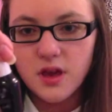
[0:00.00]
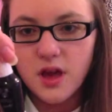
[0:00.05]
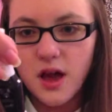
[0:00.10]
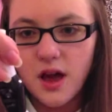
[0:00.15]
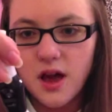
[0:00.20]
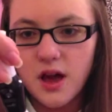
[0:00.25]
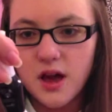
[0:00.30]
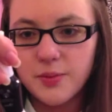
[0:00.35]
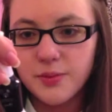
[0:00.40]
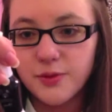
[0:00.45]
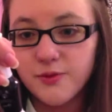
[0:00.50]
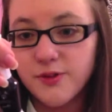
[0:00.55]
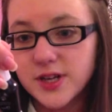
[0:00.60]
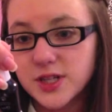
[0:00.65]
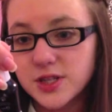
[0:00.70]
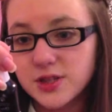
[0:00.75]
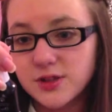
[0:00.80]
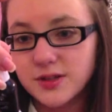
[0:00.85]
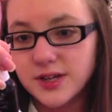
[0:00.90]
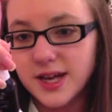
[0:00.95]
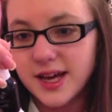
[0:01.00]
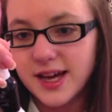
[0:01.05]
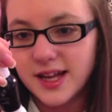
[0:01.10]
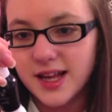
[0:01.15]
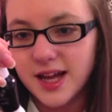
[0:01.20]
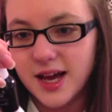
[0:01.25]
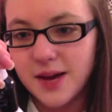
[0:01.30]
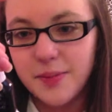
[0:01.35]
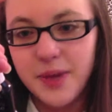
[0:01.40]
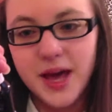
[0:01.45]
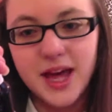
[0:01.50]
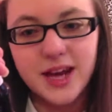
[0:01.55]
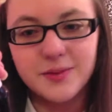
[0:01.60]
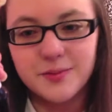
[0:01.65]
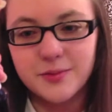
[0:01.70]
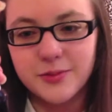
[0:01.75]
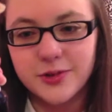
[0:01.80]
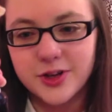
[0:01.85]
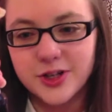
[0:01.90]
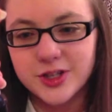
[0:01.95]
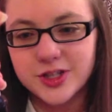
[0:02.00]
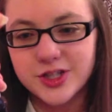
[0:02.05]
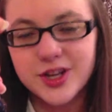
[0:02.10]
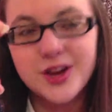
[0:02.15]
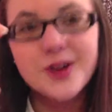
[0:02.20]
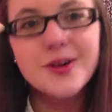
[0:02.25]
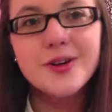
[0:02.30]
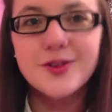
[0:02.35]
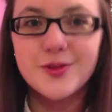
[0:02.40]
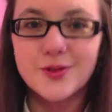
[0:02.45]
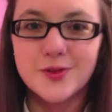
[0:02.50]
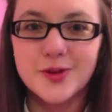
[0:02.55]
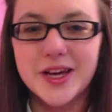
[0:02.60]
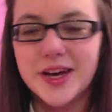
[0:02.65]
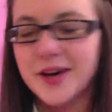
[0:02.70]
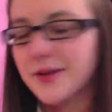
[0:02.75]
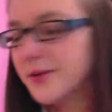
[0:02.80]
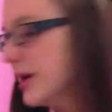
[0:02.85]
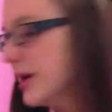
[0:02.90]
Professional nail art, pen and brush, real.